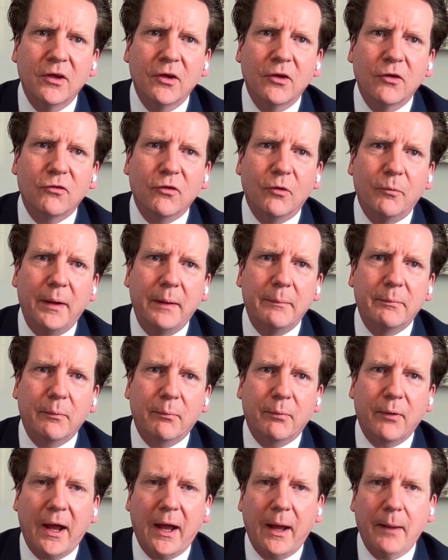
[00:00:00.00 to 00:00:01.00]
So people
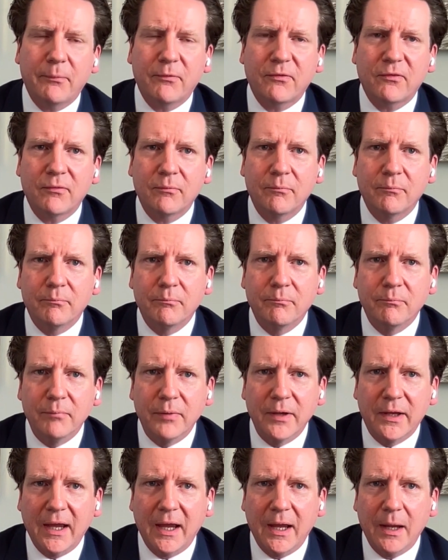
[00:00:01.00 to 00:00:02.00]
perhaps
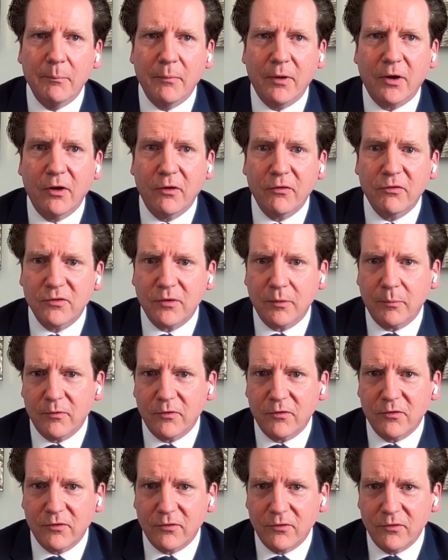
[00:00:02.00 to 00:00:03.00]
became
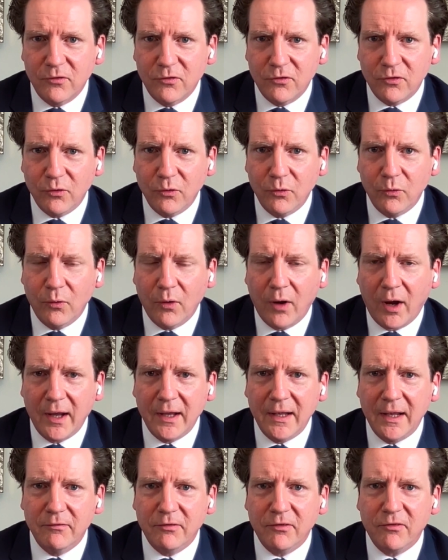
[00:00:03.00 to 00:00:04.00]
accustomed to high
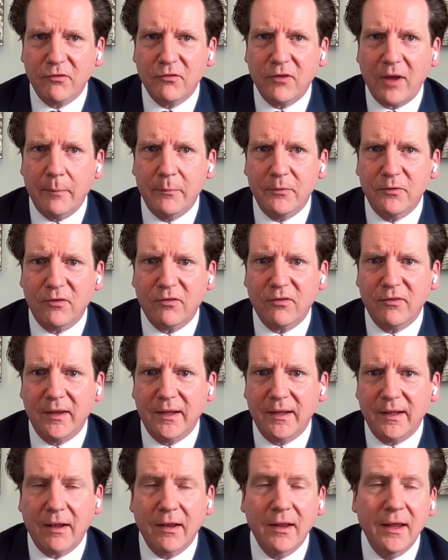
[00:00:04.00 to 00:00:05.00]
levels of damages and
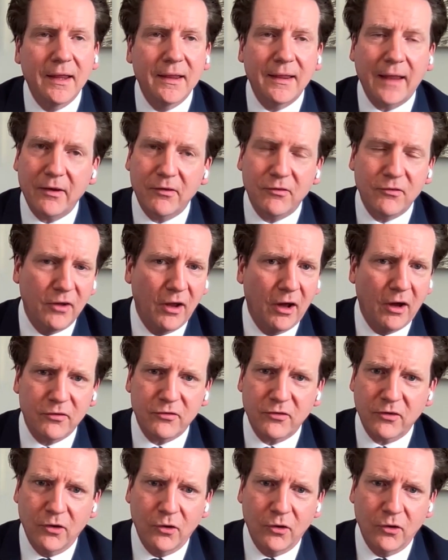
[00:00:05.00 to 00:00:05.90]
think that that is not